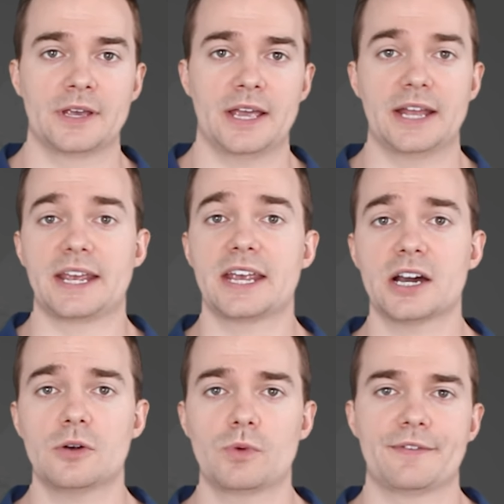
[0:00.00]
And
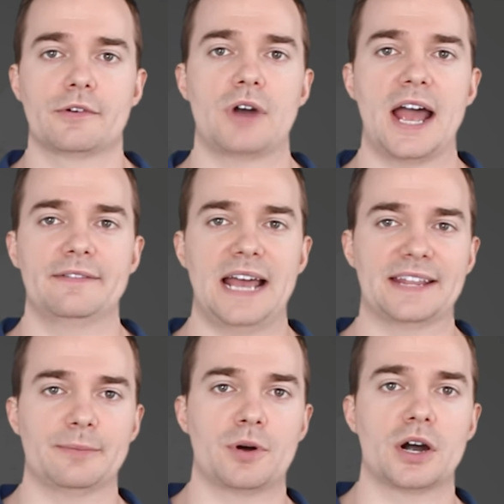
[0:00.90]
here we've arrived
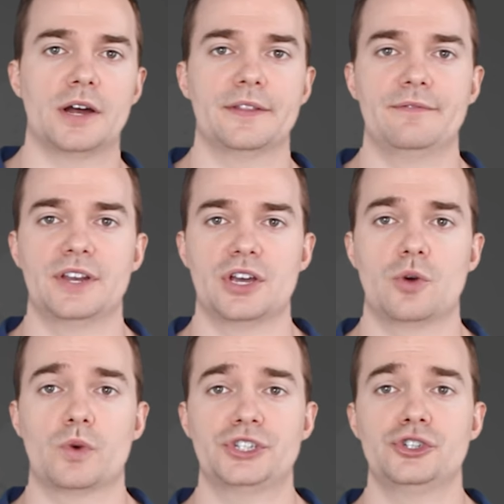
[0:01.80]
at the part of the video
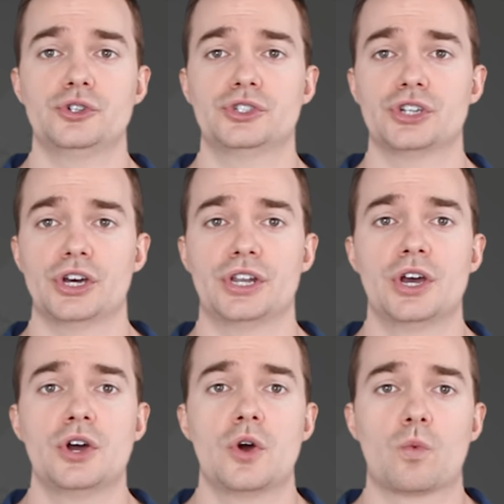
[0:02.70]
in which you should
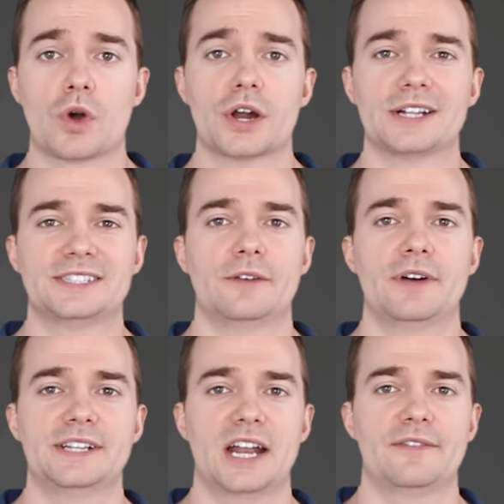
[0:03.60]
work on
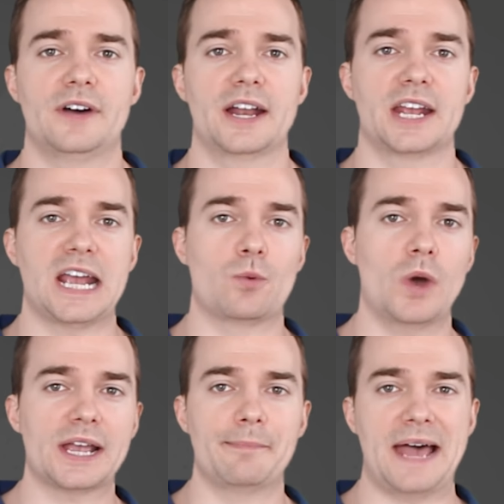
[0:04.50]
self-identifying and
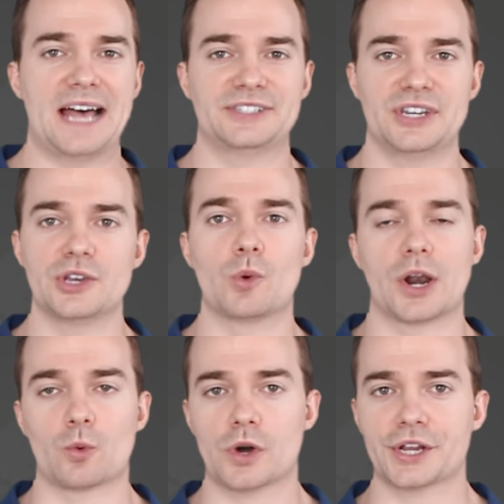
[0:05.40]
what capacity you
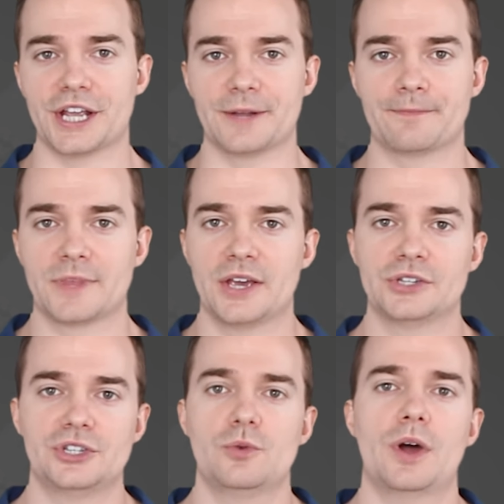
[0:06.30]
want to work in.
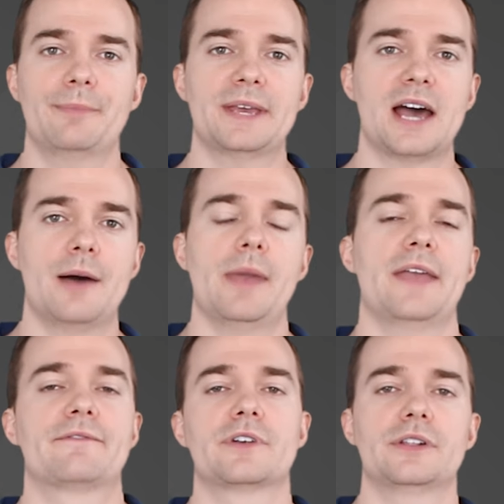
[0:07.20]
Do you want to become
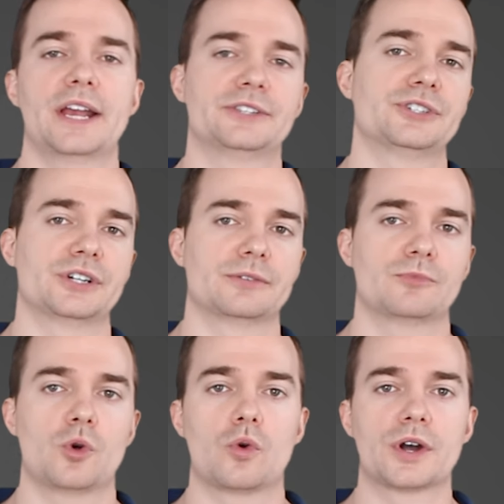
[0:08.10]
a freelancer
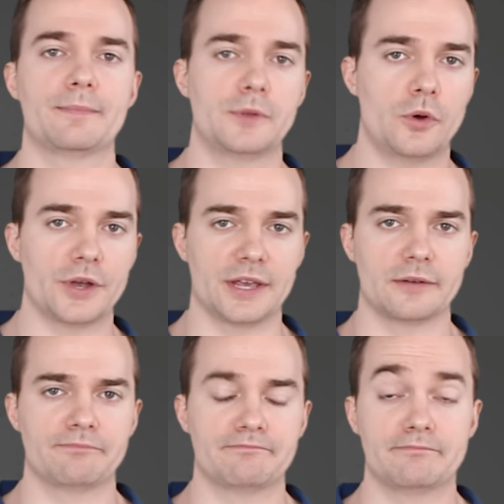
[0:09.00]
or an
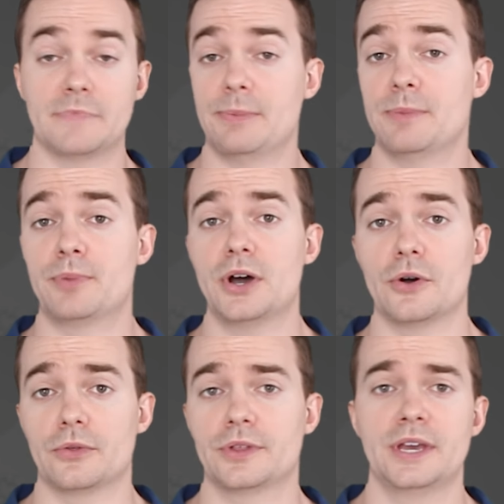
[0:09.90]
employee? Maybe
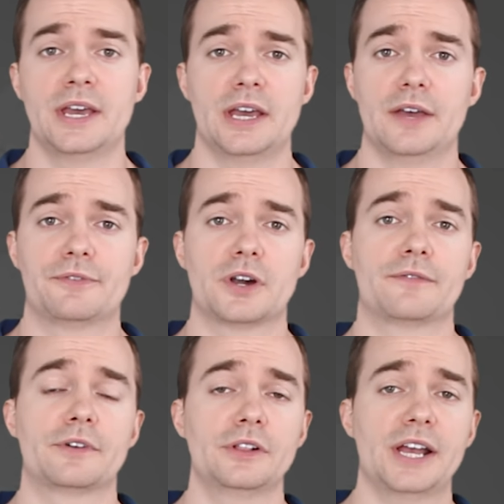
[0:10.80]
both. If you're a
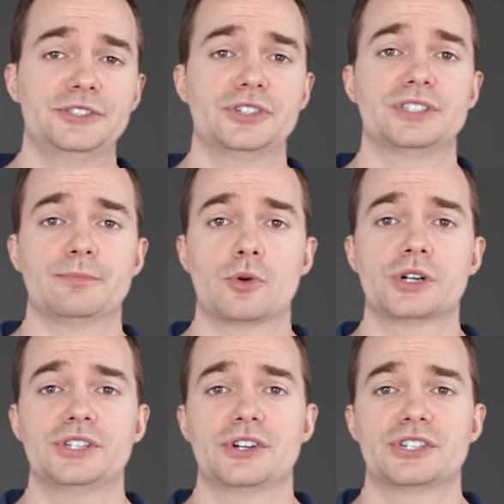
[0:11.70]
freelancer, it's
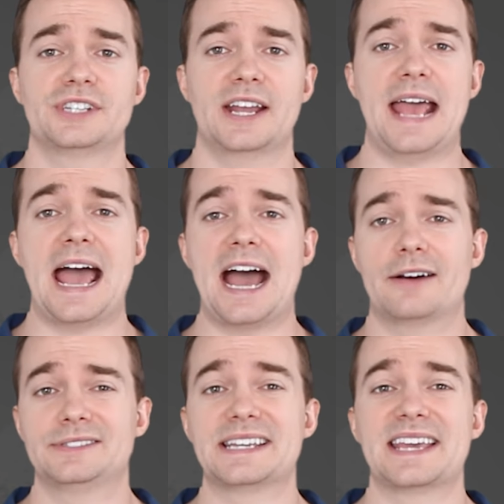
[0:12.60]
important to understand
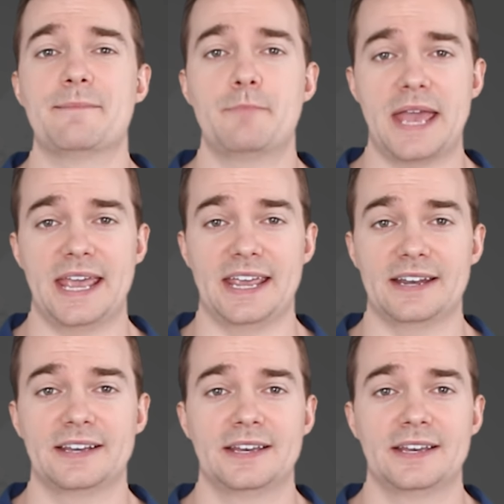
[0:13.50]
how to get paid.